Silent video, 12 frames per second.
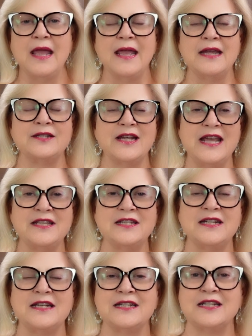He
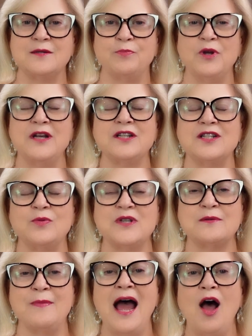tasted it, put it to
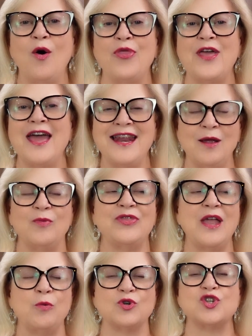his mouth, and it,
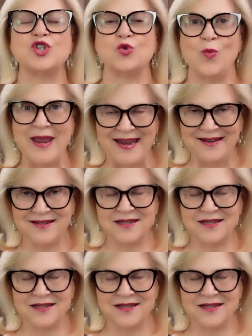they were sweet.